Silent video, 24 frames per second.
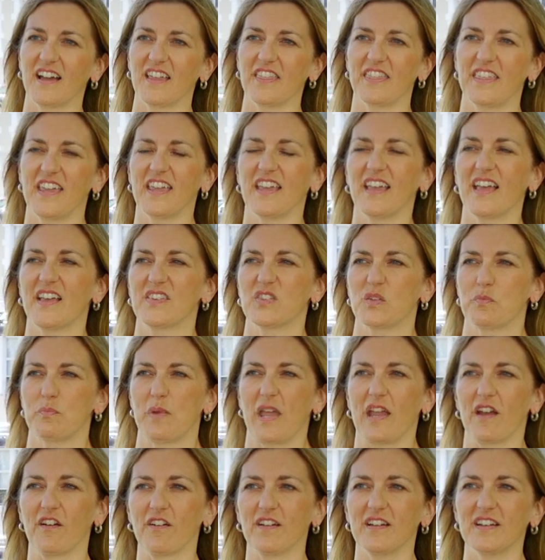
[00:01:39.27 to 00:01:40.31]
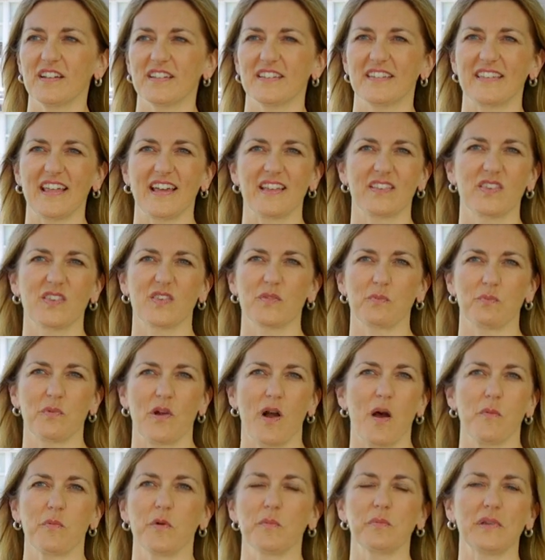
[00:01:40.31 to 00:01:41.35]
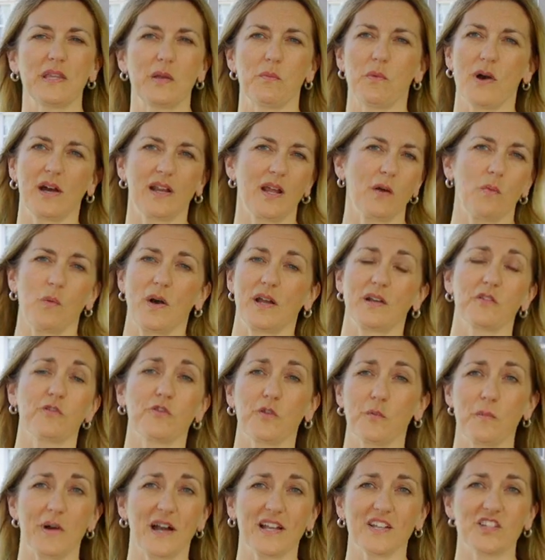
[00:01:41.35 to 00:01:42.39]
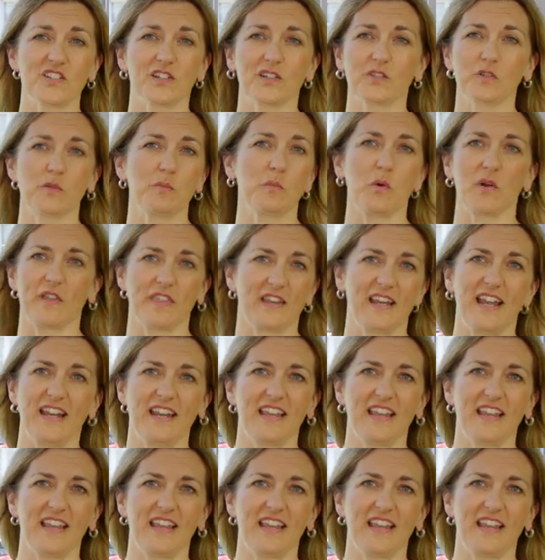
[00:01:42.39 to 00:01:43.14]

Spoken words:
I think as a parent, that's probably what I wanted for my children more than